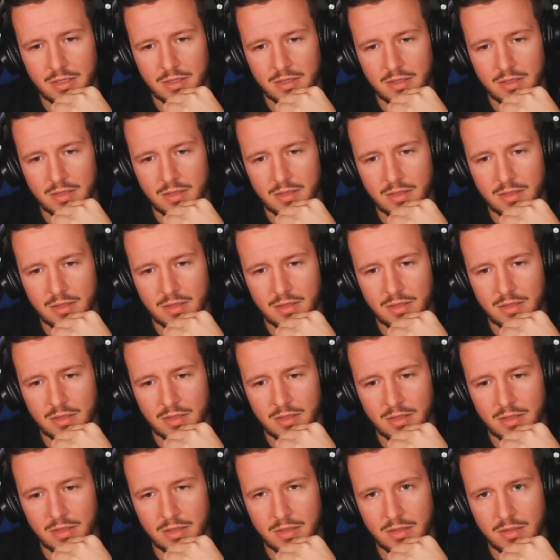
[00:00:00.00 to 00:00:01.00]

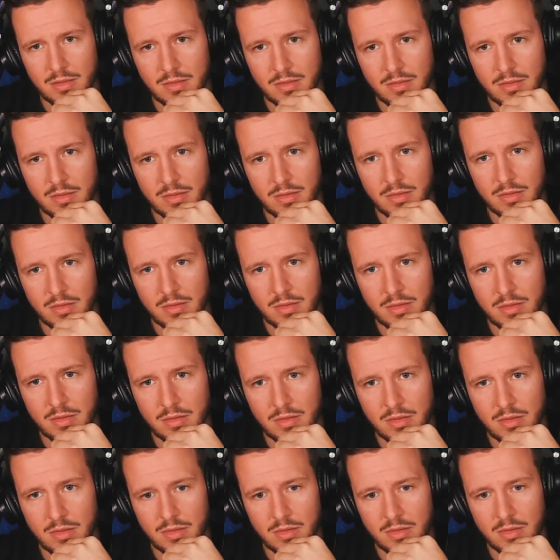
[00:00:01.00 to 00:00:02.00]

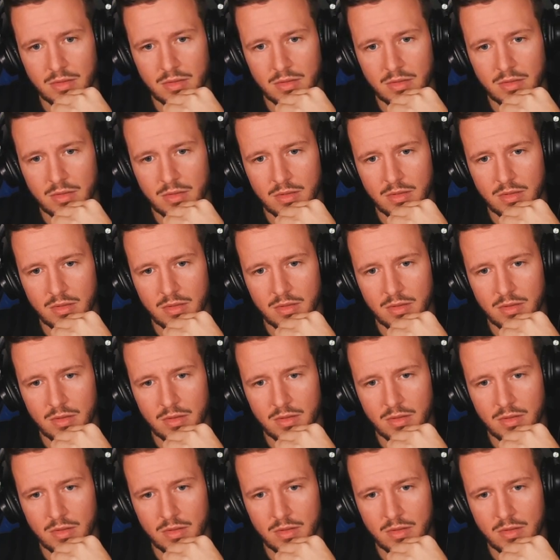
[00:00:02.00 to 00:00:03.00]

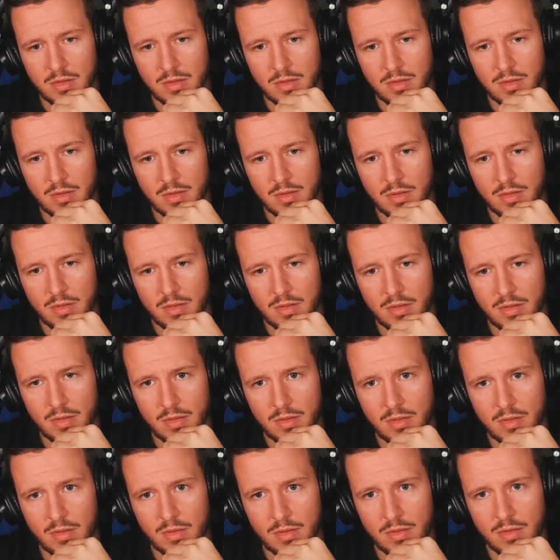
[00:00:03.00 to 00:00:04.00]

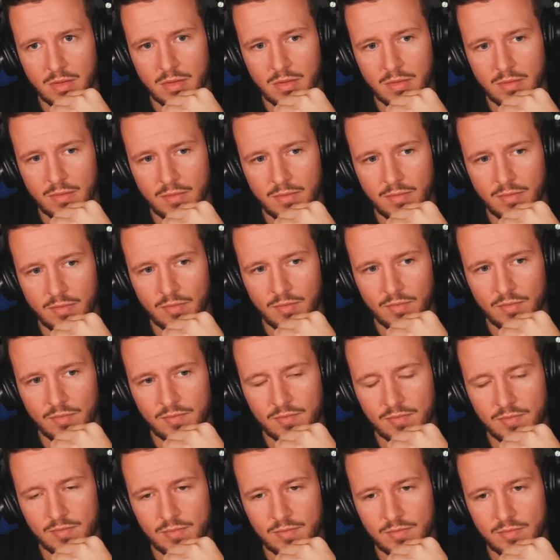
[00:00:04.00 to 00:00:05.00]

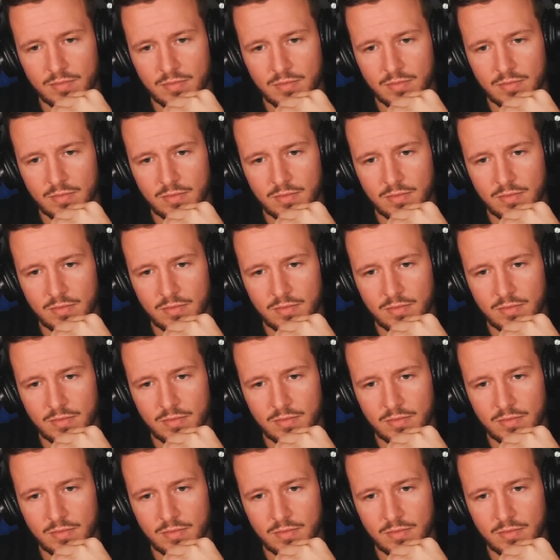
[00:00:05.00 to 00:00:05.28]
No one is speaking in this clip.